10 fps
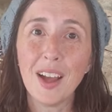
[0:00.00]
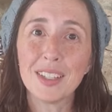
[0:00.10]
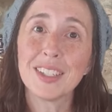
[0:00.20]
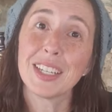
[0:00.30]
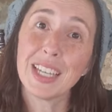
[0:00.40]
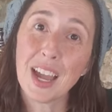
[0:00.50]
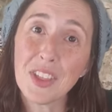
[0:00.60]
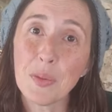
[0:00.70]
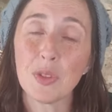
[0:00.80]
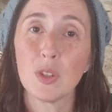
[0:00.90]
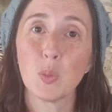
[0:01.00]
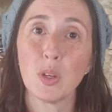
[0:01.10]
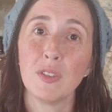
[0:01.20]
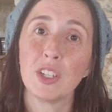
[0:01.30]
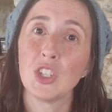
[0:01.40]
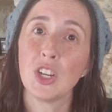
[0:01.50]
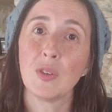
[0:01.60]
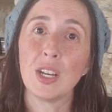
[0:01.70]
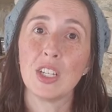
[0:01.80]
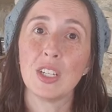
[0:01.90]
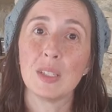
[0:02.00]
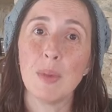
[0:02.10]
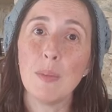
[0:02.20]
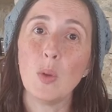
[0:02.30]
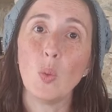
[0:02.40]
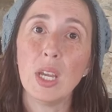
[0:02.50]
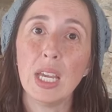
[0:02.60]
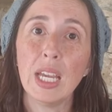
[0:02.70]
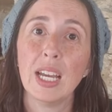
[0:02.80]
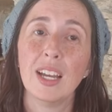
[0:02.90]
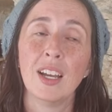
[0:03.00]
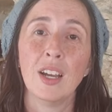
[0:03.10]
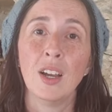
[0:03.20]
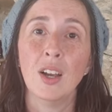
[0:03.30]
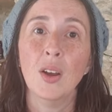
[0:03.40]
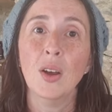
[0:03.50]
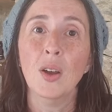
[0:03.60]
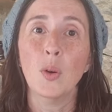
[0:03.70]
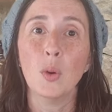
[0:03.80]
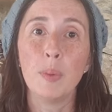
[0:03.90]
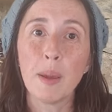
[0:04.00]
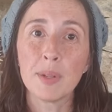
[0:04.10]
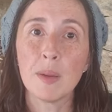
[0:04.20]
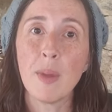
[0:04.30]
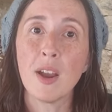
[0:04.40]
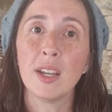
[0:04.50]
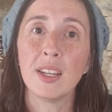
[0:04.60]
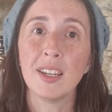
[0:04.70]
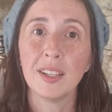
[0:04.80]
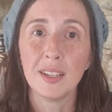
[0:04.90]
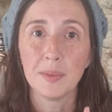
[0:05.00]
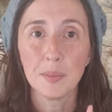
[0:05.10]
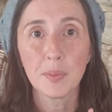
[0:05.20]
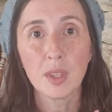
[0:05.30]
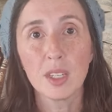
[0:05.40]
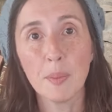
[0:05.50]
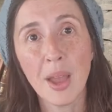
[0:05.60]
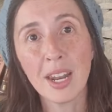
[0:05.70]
us together with those previous generations, maybe we will be able to merit to